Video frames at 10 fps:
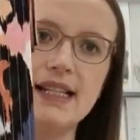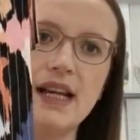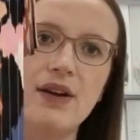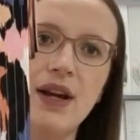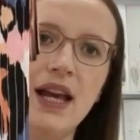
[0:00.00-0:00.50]

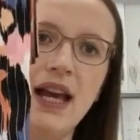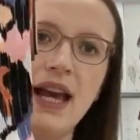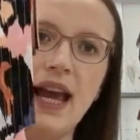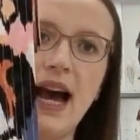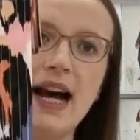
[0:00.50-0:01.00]
So
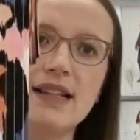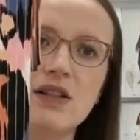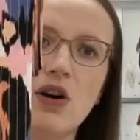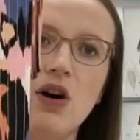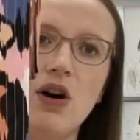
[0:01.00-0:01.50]
it has
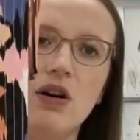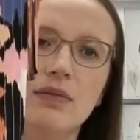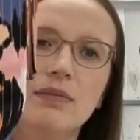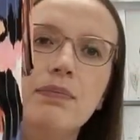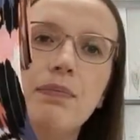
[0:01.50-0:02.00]
got
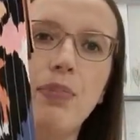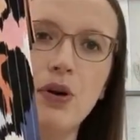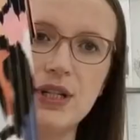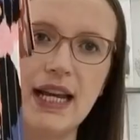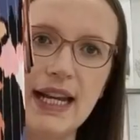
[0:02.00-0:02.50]

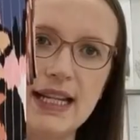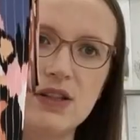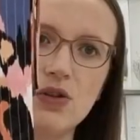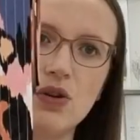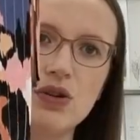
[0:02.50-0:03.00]
body,
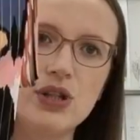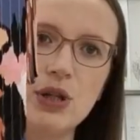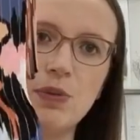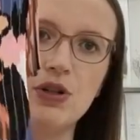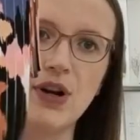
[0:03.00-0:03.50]
it's not
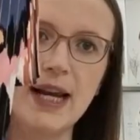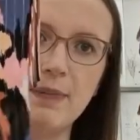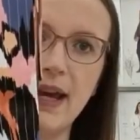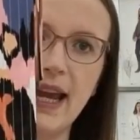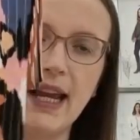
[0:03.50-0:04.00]
super
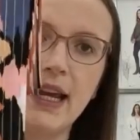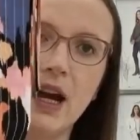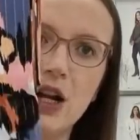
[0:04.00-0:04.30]
drapey,